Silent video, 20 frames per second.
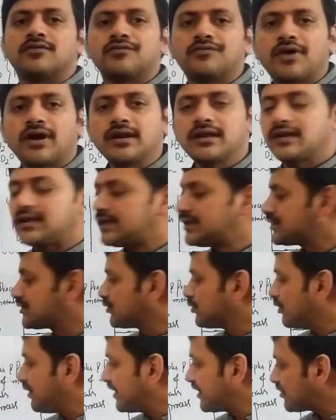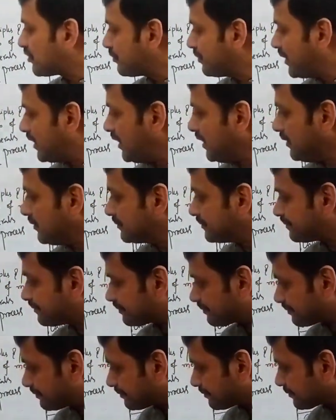work is going to be
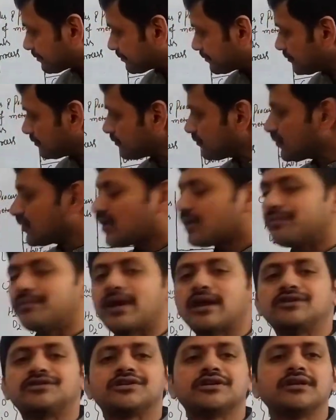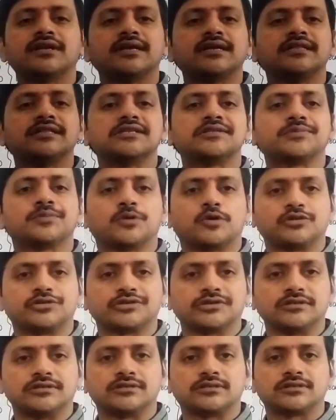mentioned in this
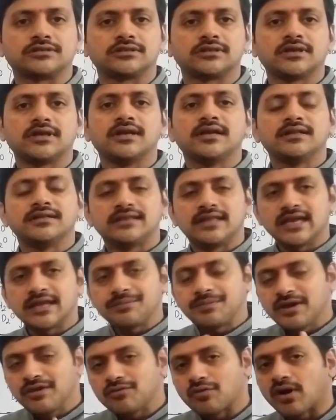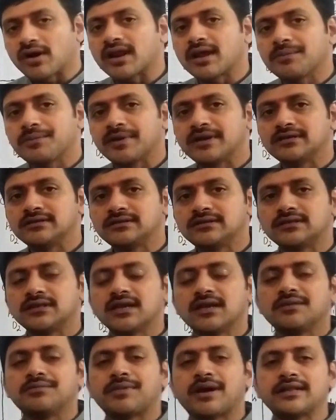portions. Thereby what happens,
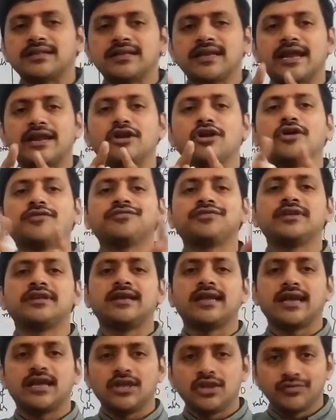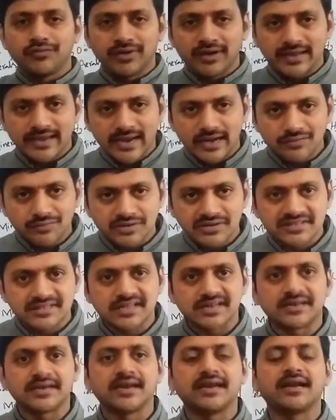by the end of the day you will get one
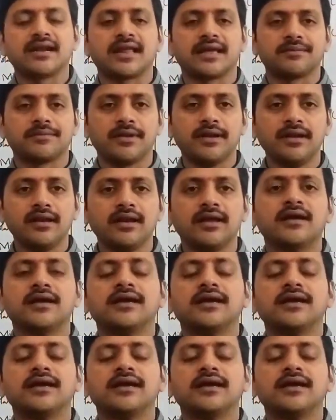certain table.